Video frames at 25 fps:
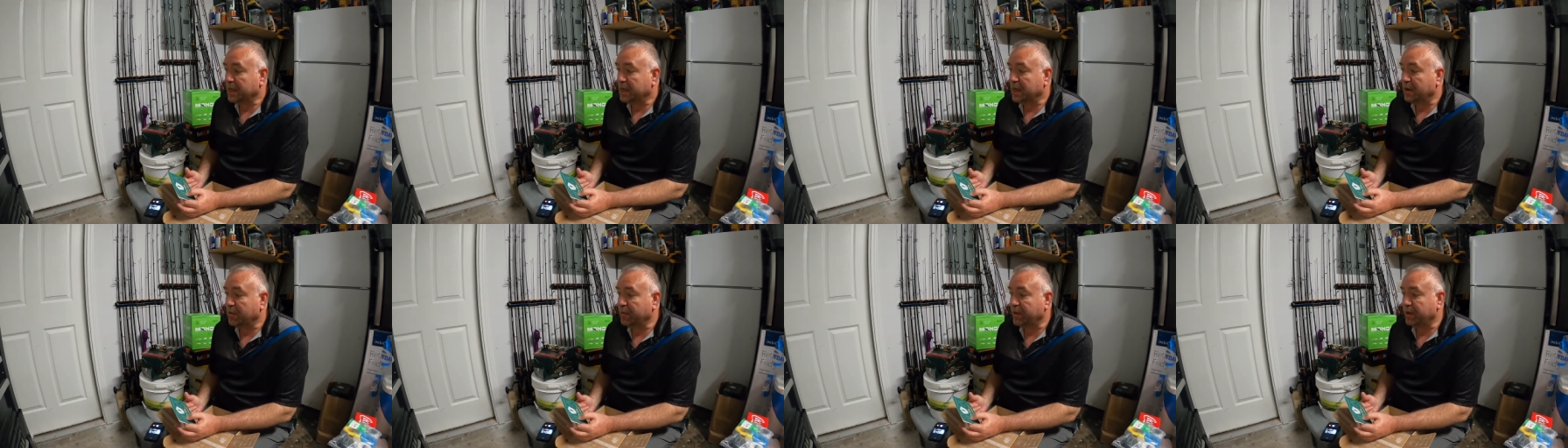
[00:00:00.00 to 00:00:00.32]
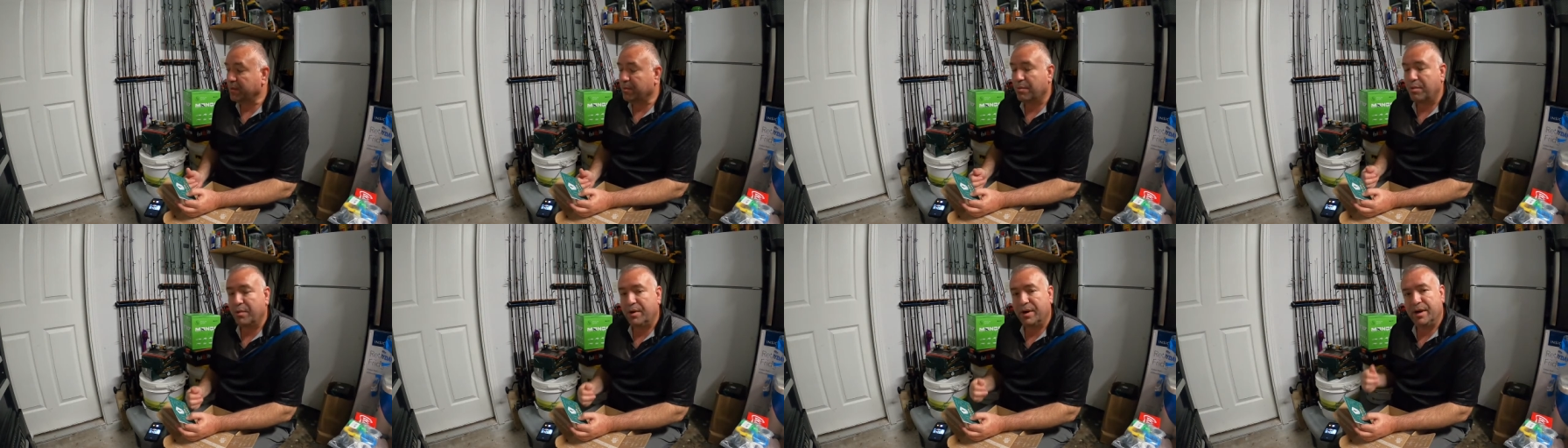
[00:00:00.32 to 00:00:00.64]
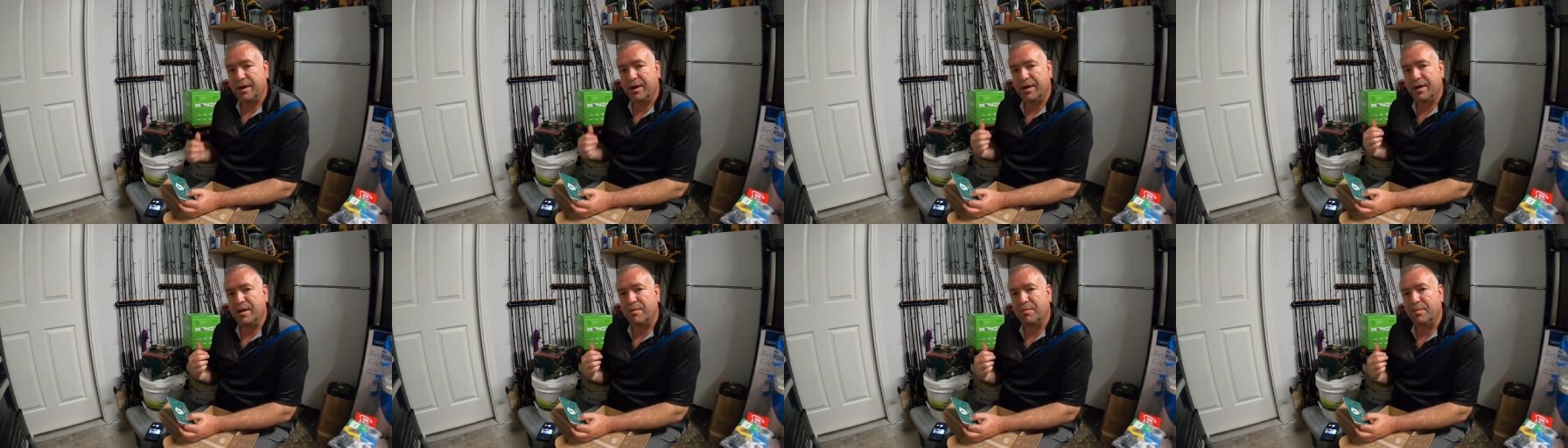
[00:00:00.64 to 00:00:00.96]
I want to
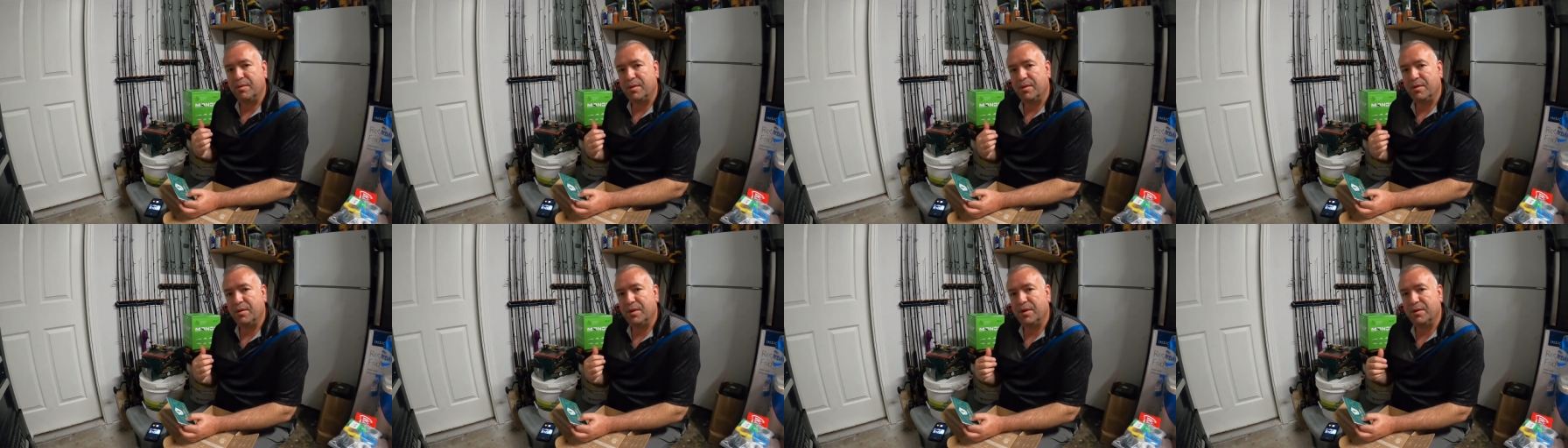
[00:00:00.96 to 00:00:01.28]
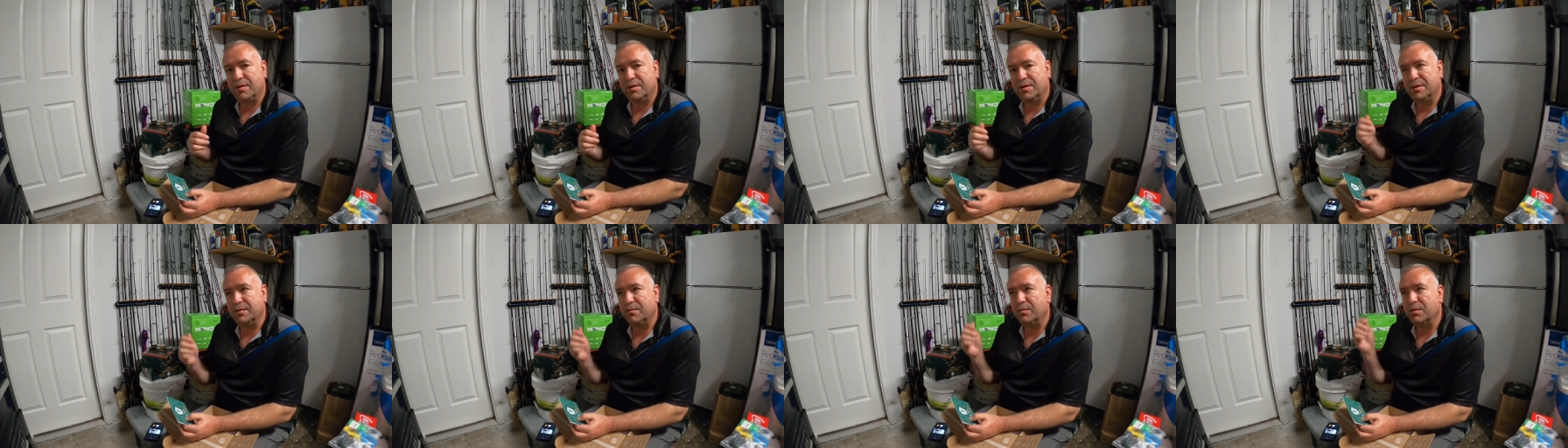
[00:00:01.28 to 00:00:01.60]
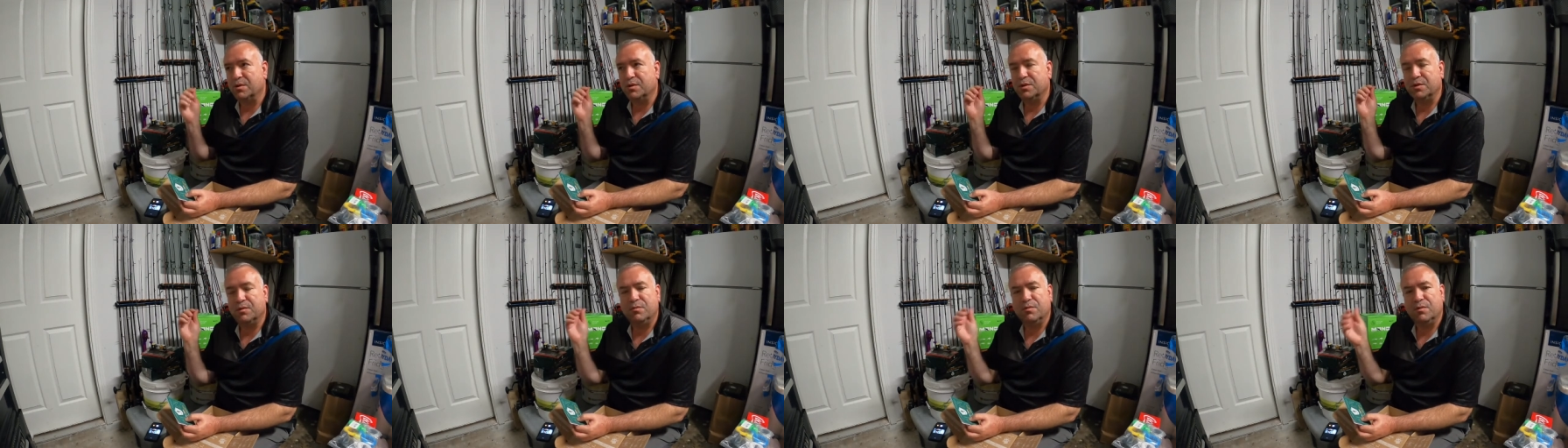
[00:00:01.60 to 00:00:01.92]
bring a couple of those, and
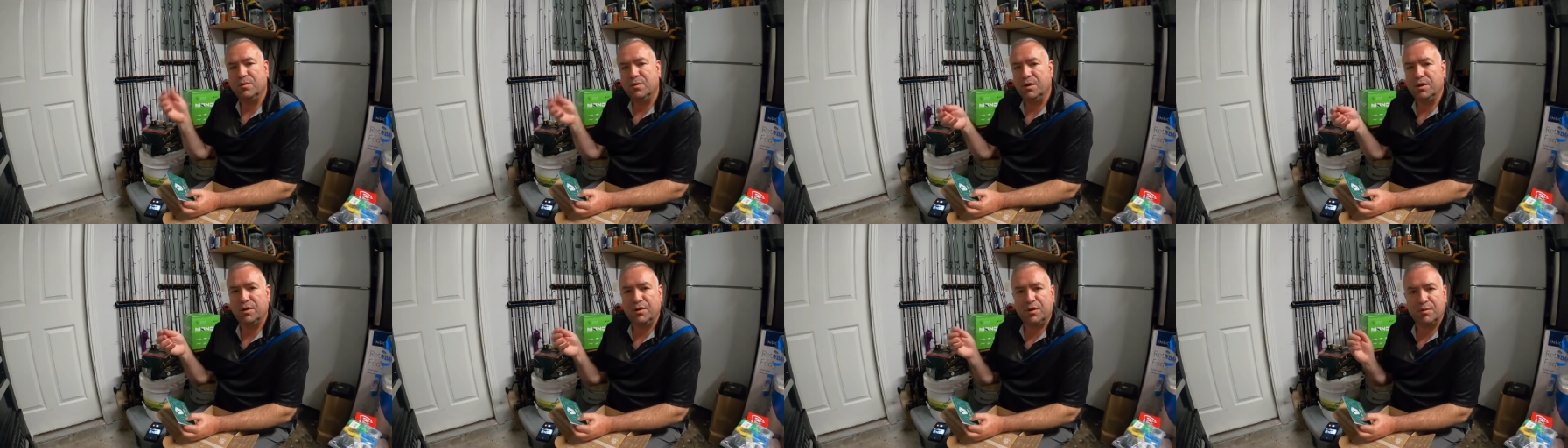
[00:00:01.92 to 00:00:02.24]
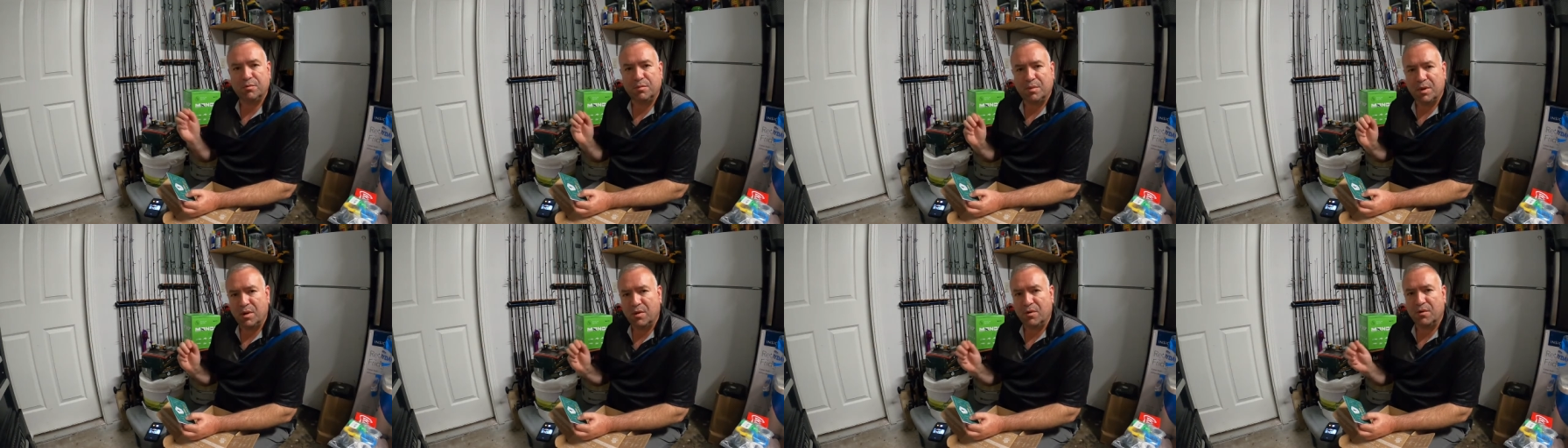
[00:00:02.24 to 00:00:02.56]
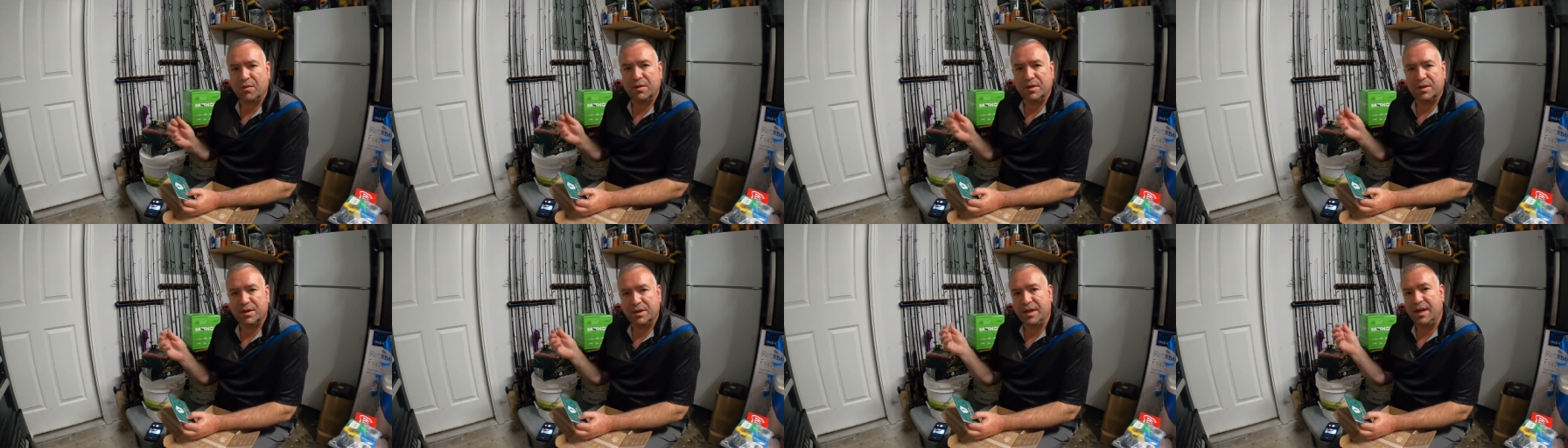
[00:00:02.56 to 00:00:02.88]
we'll use
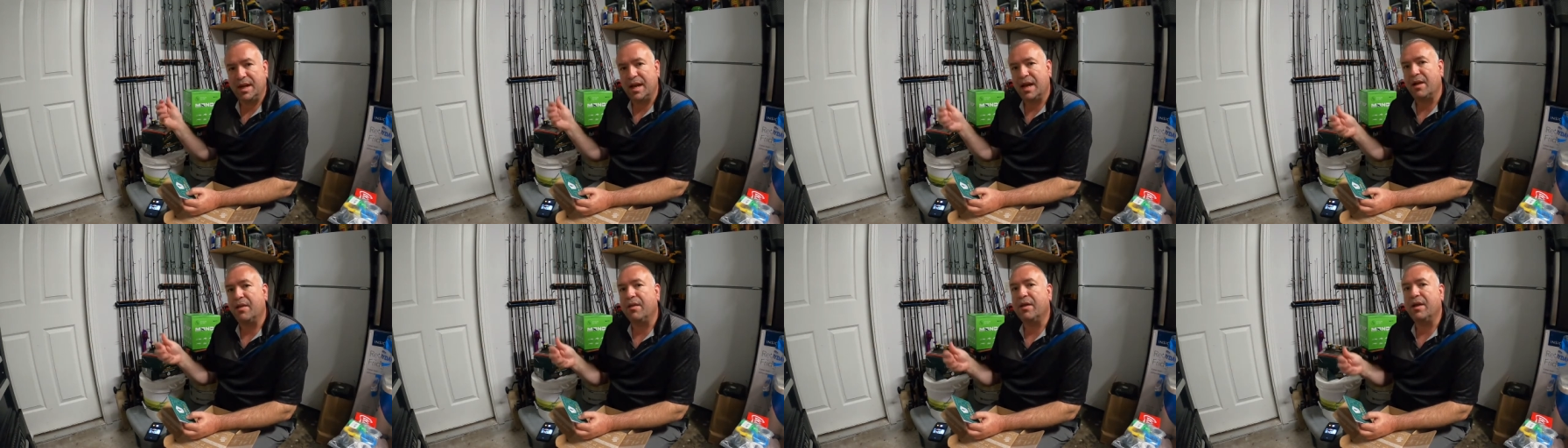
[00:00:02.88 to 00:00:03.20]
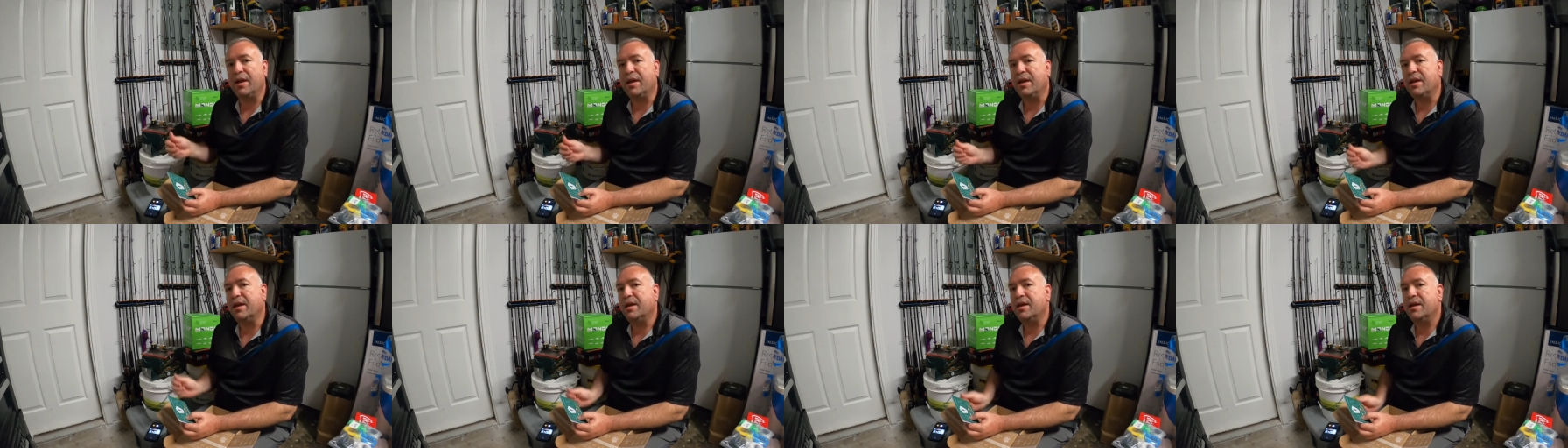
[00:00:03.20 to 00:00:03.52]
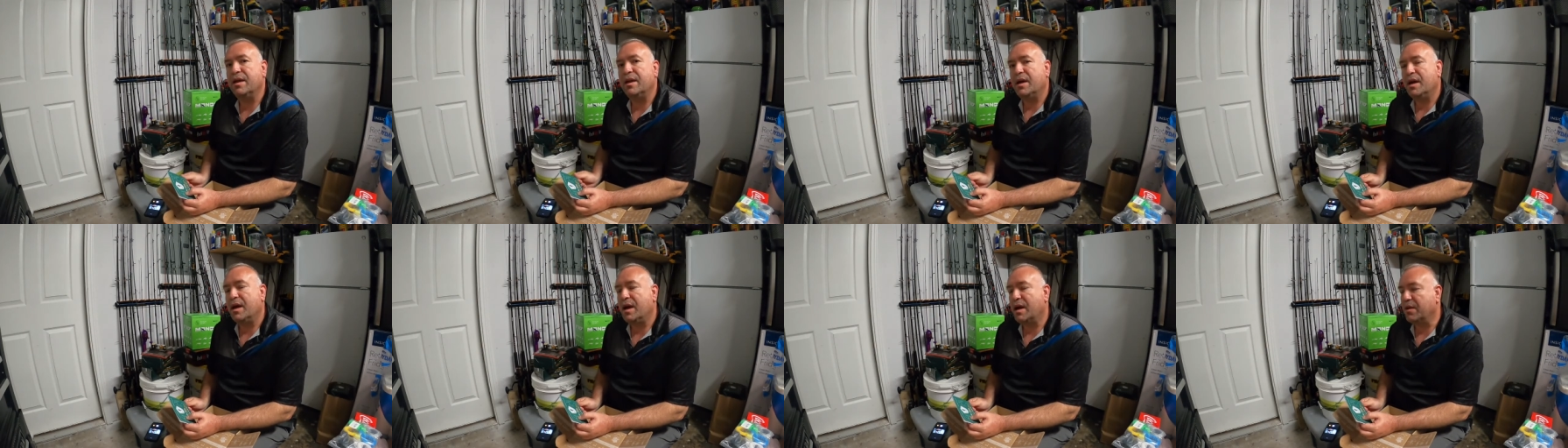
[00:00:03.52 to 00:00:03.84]
both and see how
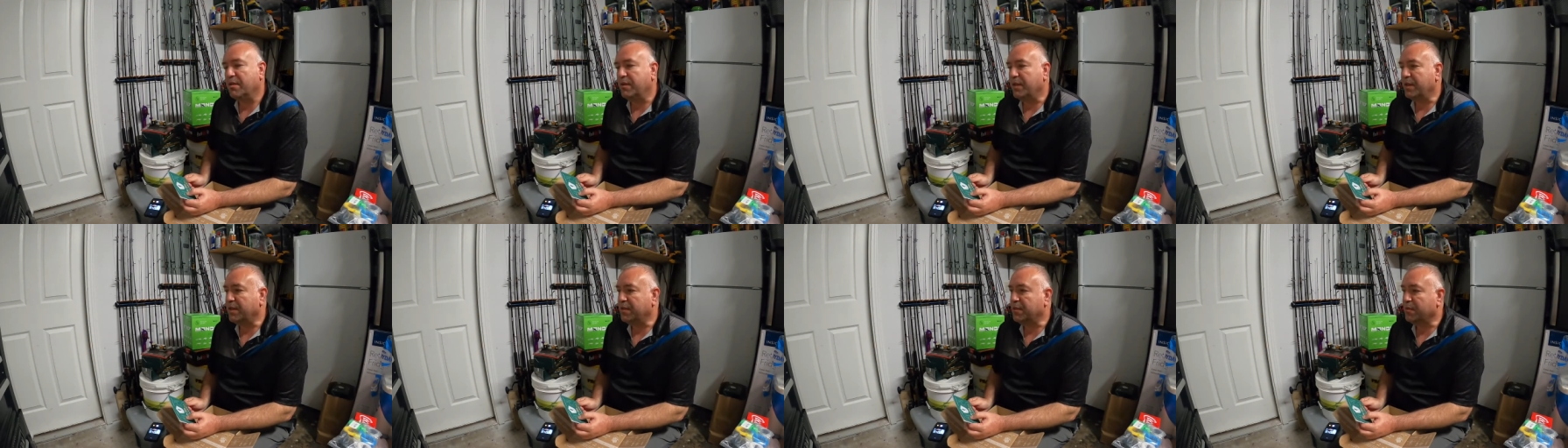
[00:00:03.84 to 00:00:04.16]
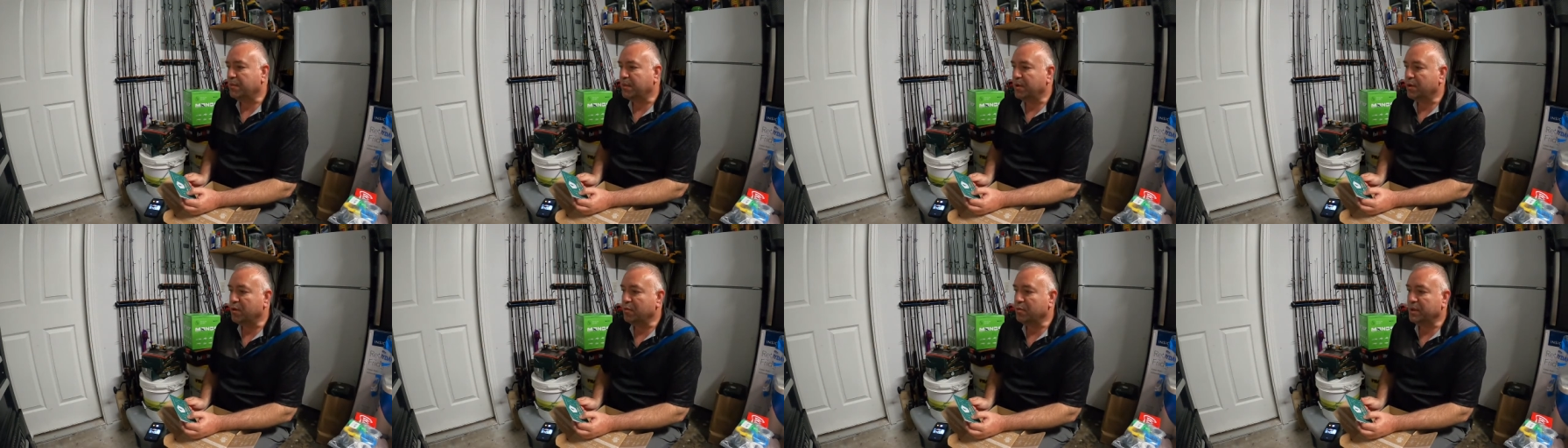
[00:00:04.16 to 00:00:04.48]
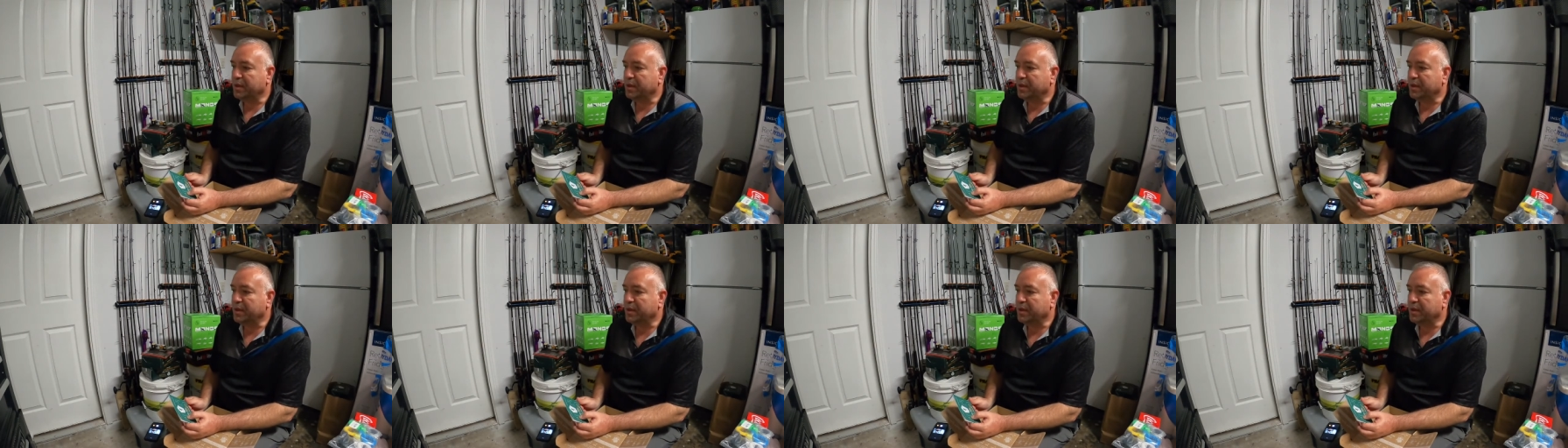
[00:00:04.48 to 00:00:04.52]
they throw.